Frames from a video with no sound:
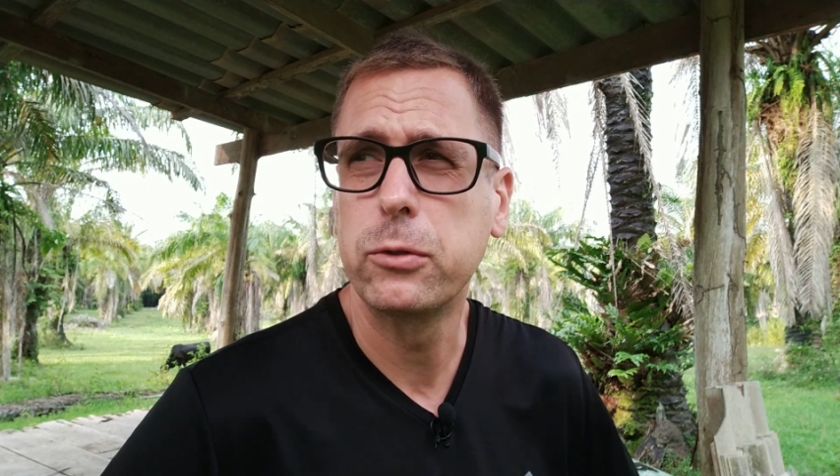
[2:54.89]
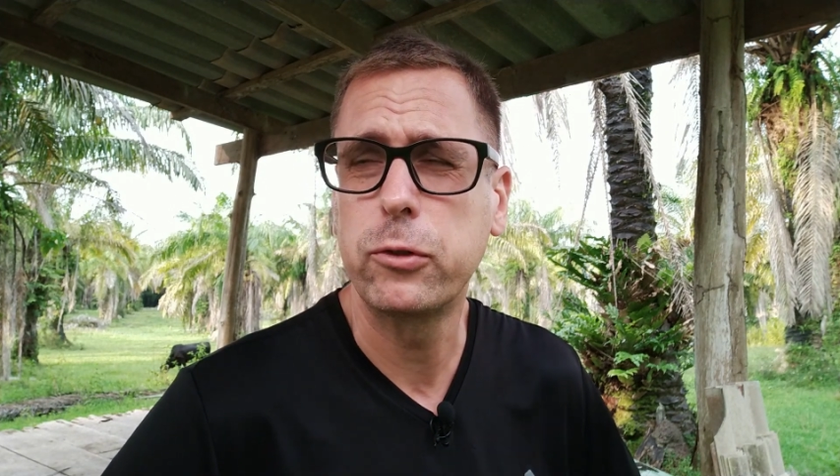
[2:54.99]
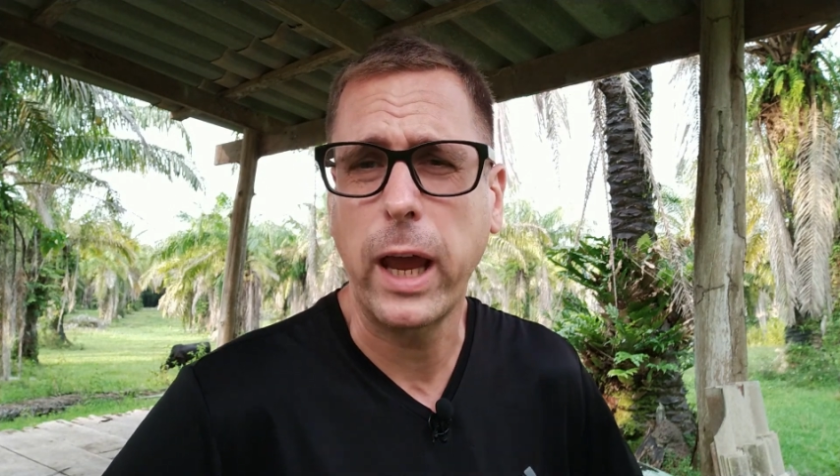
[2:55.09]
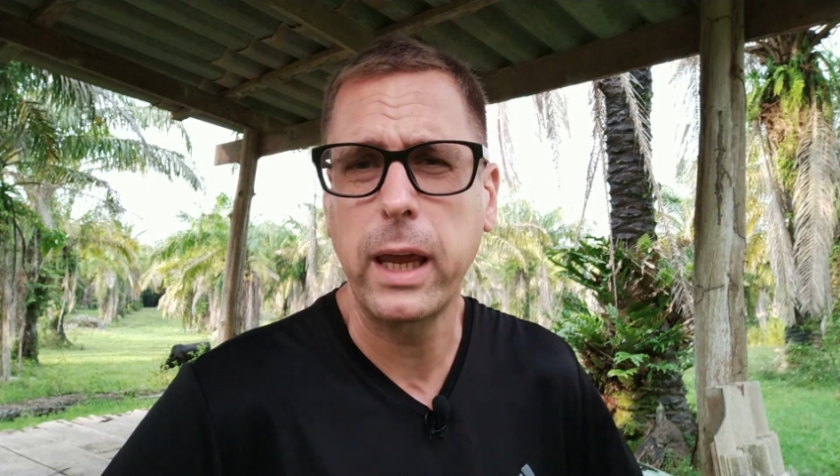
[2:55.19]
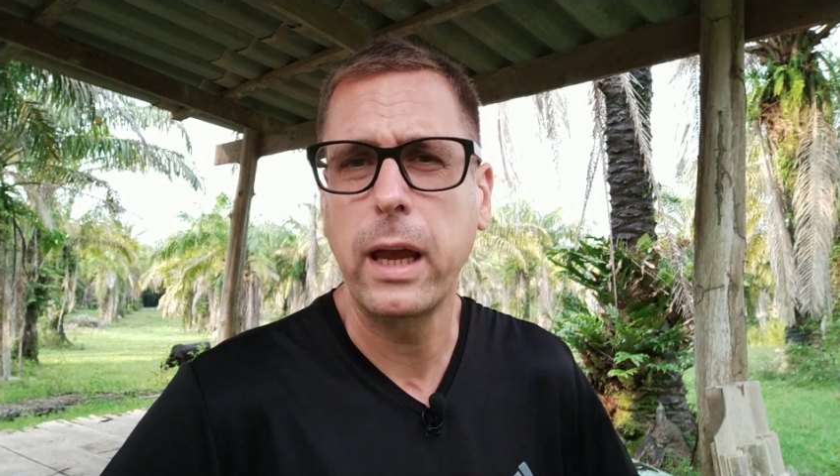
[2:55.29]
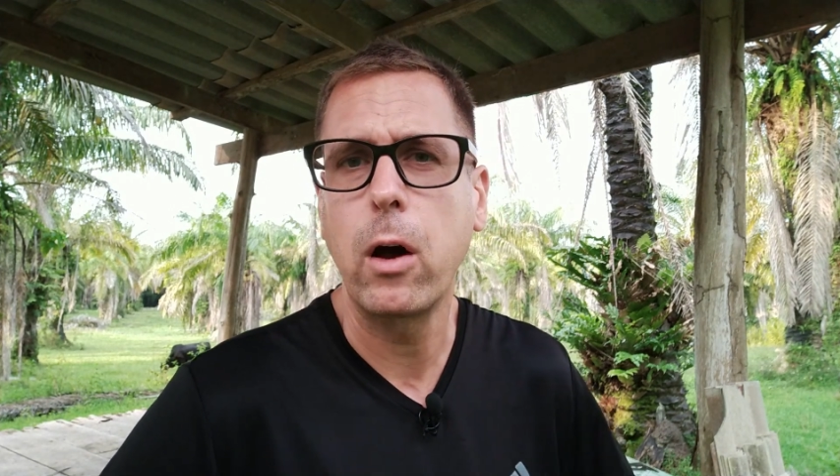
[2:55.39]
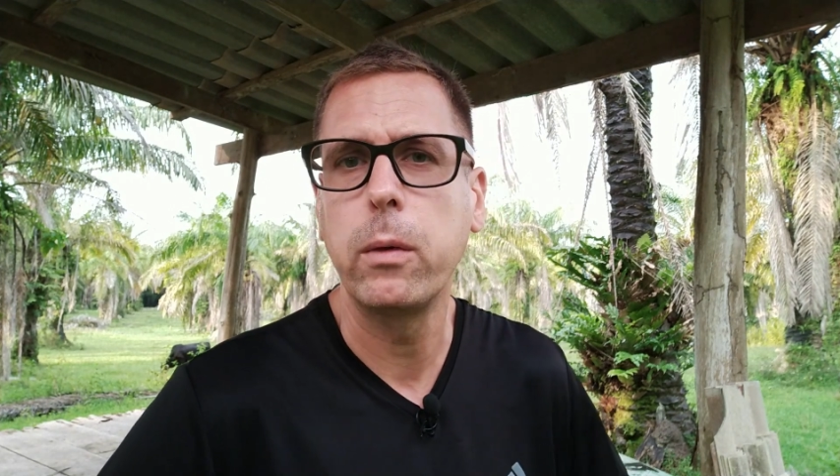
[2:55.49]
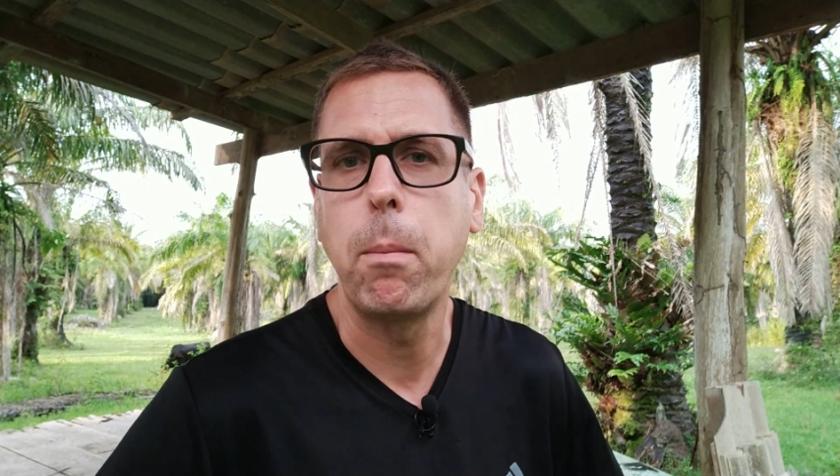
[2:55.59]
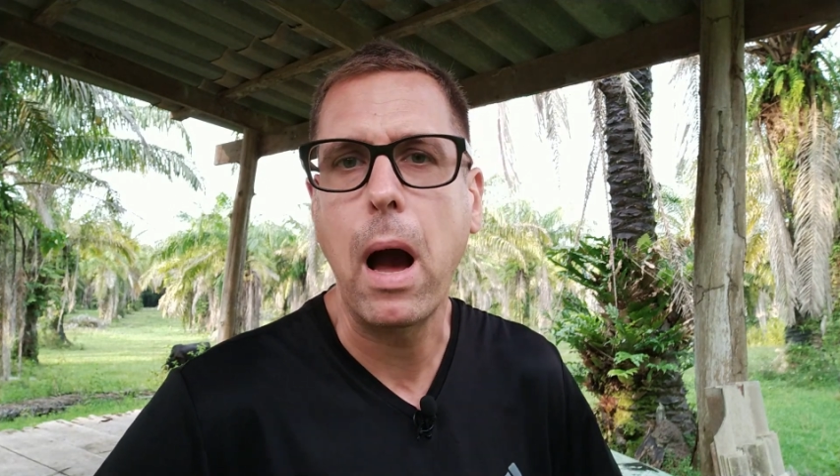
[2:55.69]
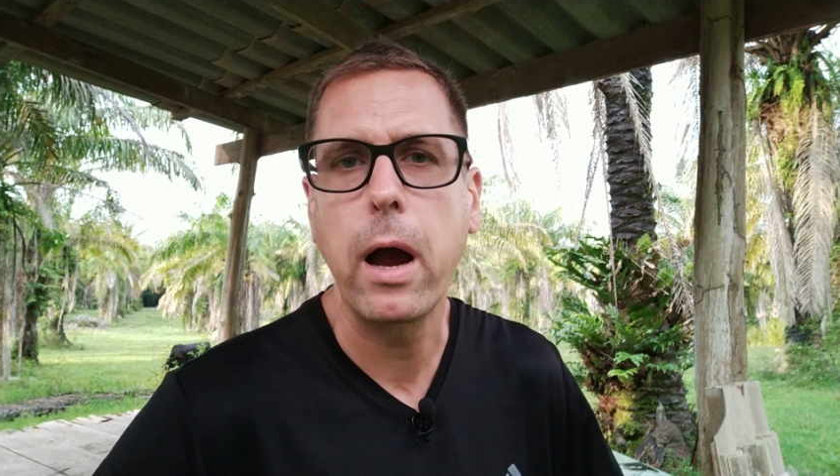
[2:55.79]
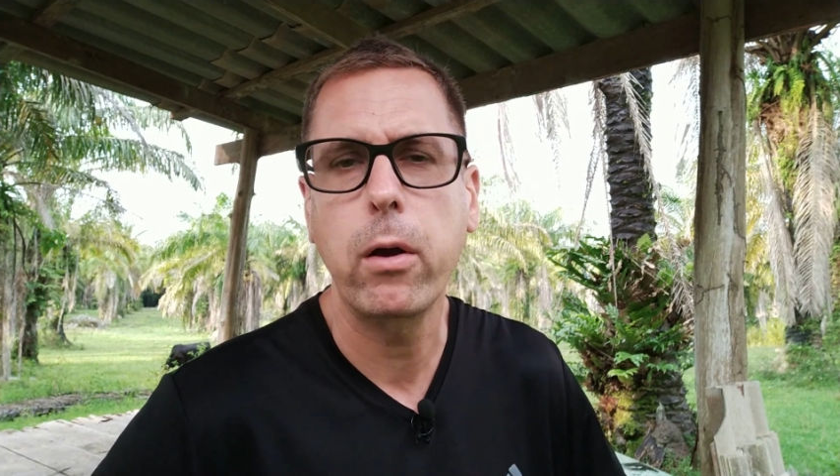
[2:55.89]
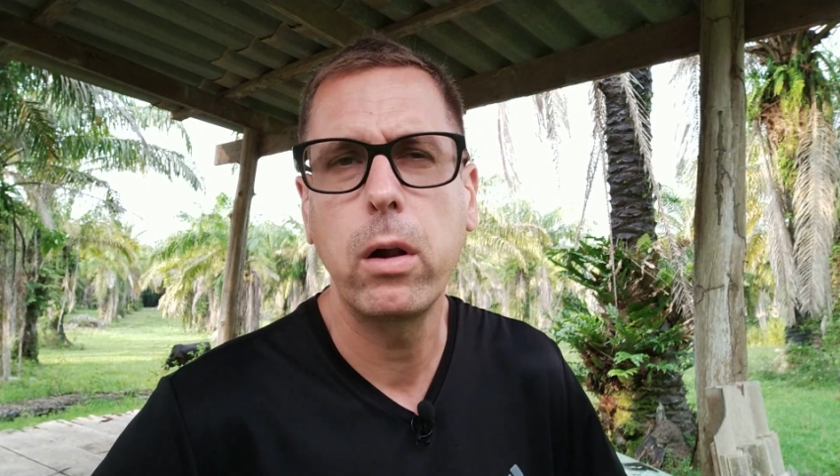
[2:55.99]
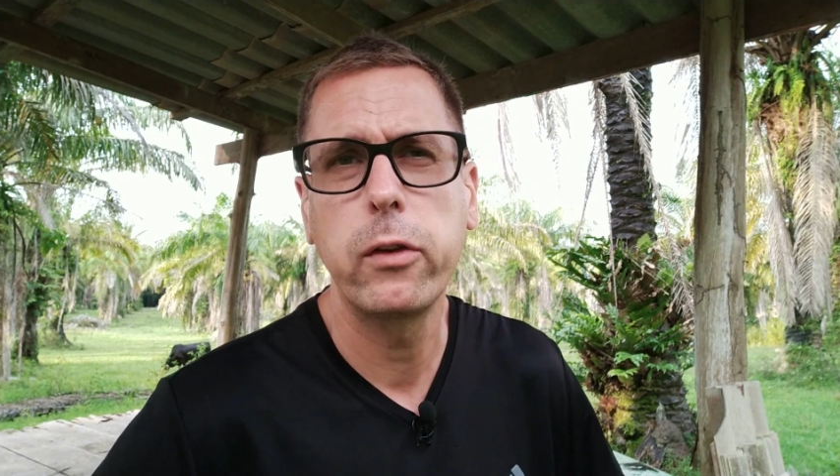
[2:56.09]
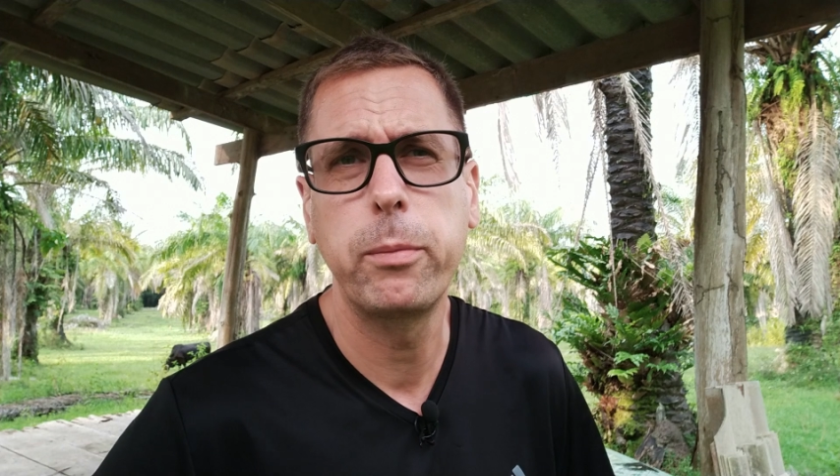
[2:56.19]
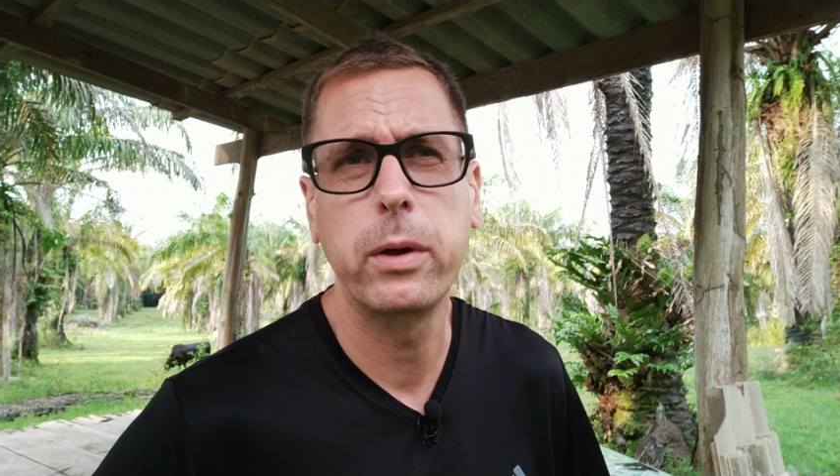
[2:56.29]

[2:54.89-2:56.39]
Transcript: checking out bar girls